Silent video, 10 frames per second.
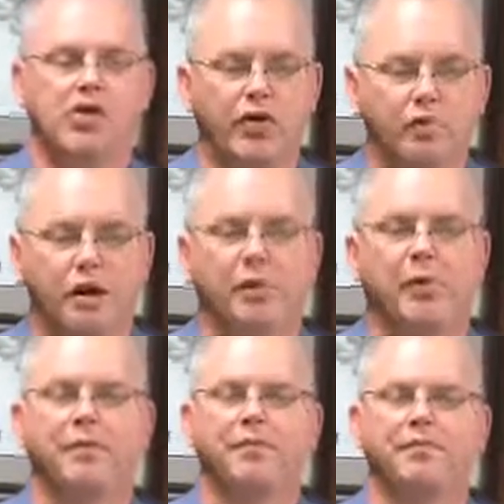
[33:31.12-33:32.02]
You
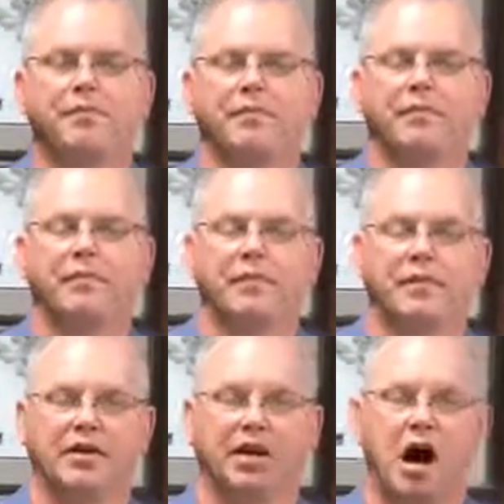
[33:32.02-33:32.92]
remember,
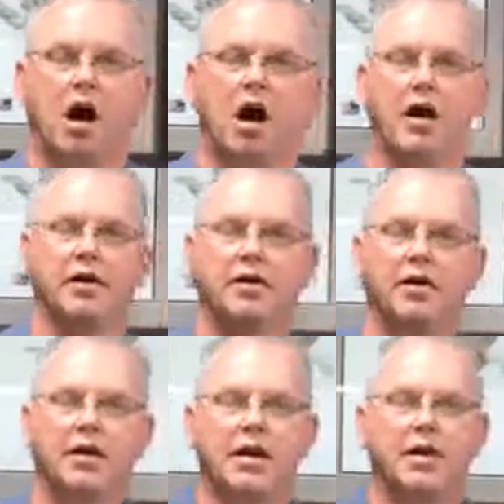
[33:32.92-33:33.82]
God
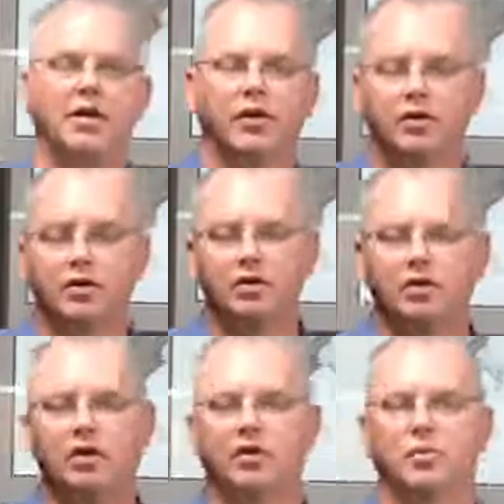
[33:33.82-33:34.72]
is
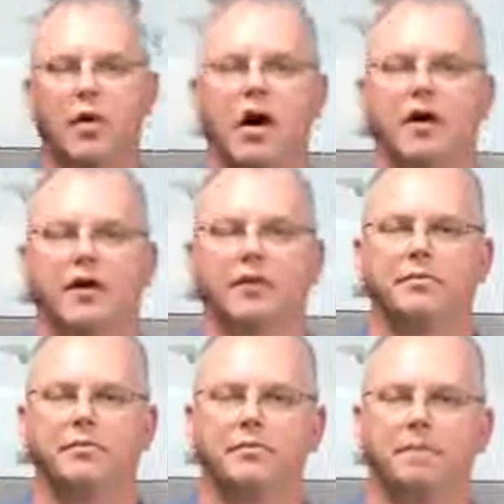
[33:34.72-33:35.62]
the
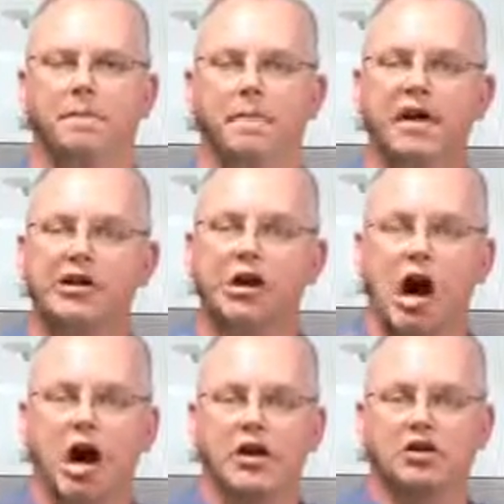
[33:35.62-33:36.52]
potter.
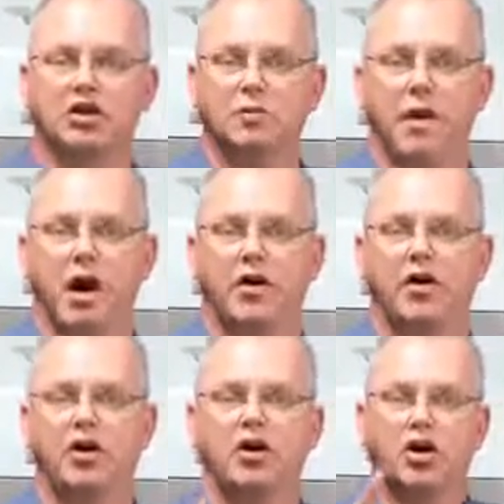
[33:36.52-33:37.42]
God is the
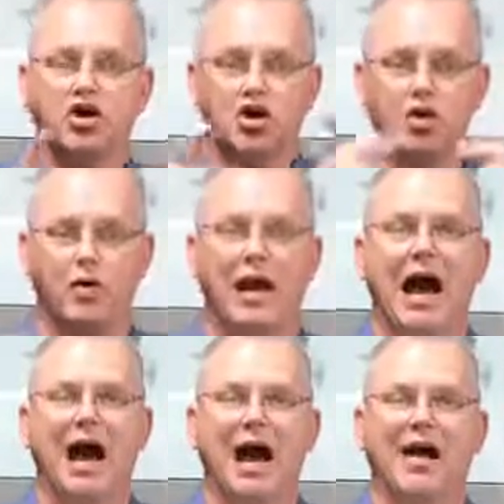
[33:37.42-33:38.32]
potter. You and
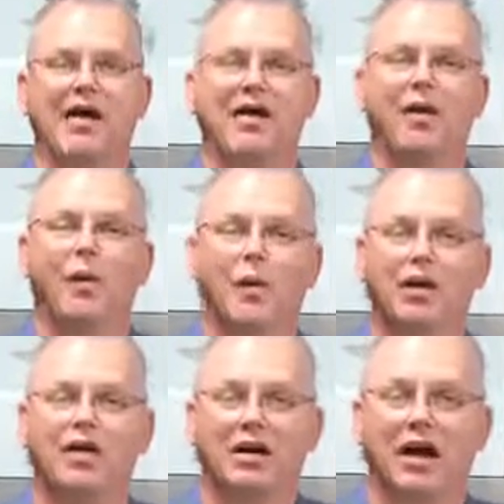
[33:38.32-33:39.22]
I,
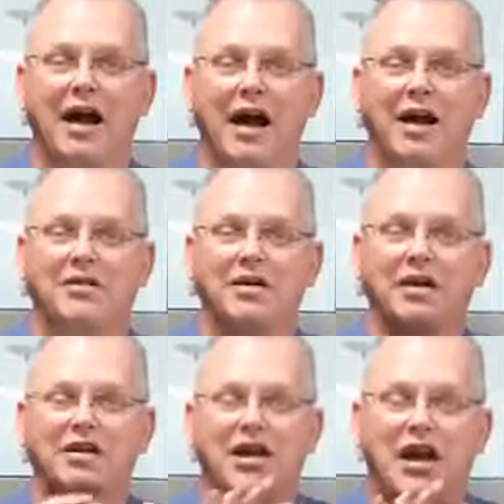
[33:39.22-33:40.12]
we're the clay.
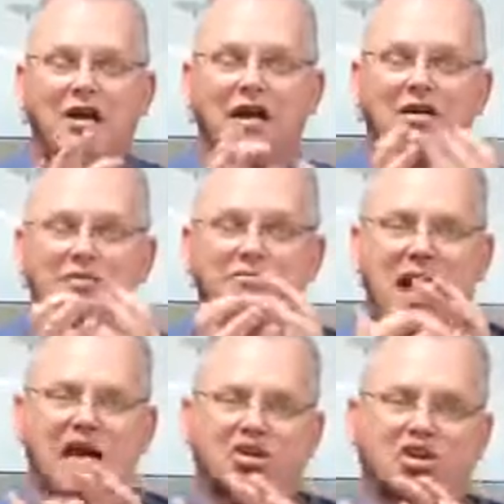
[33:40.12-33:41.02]
There in the
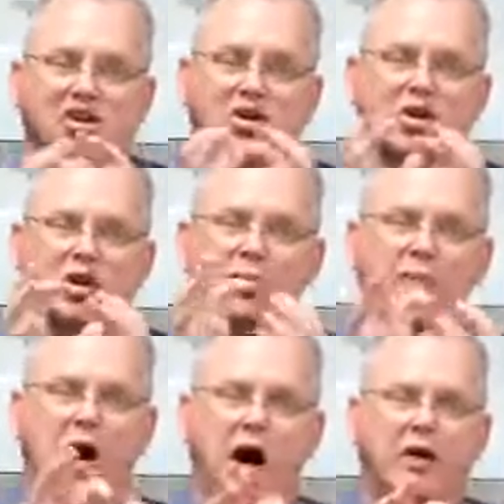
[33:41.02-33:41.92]
master
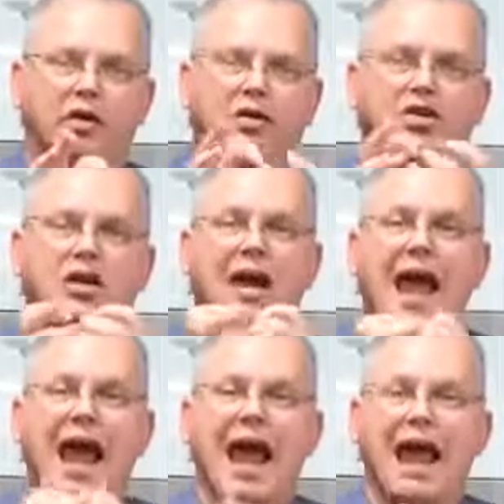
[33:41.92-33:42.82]
potter's
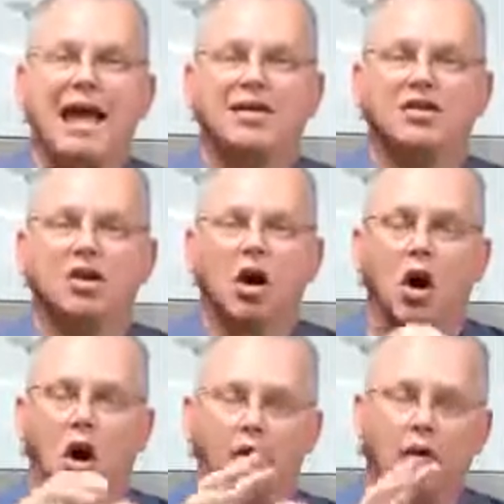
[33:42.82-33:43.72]
hands,
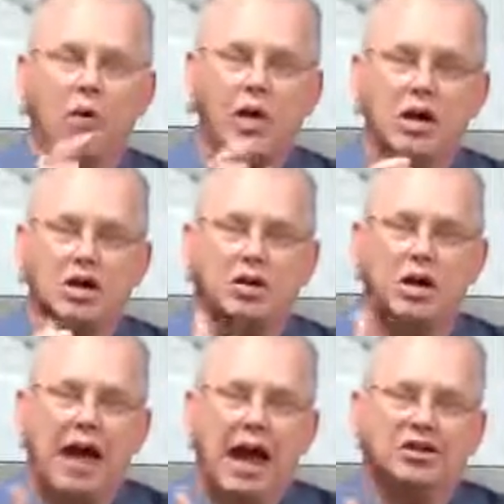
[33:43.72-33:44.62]
on the
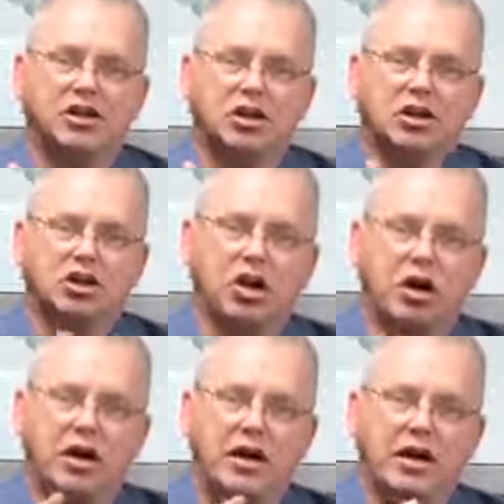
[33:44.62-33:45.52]
wheel as he is
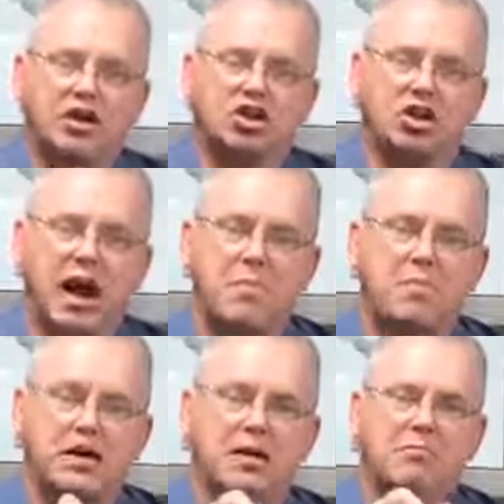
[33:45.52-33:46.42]
turning and
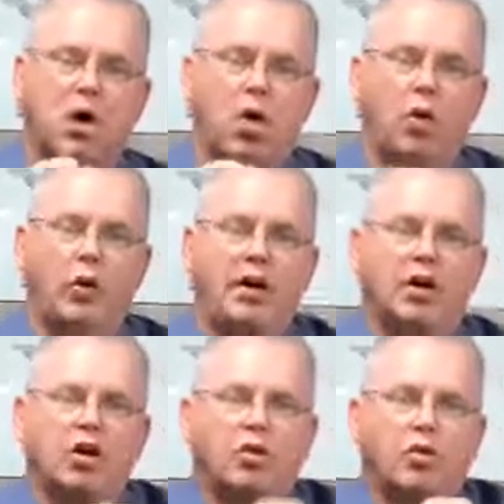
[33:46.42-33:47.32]
shaping and
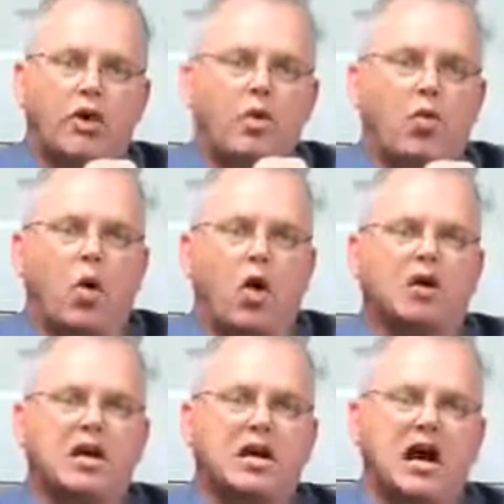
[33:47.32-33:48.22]
molding,
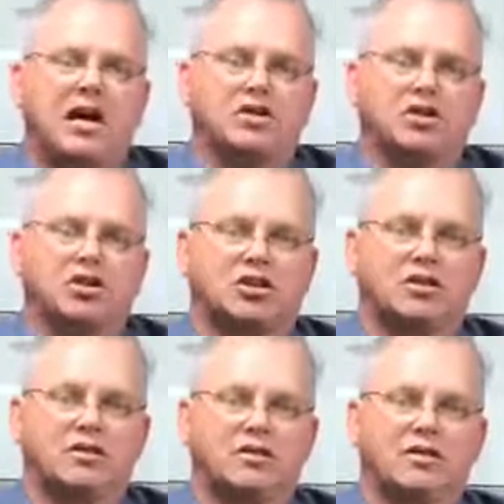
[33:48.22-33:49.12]
reworking
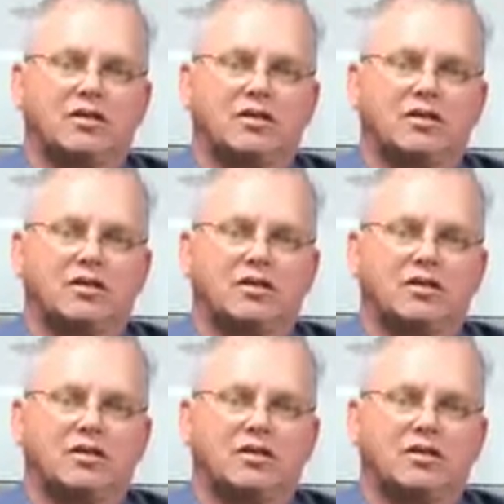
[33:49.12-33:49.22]
us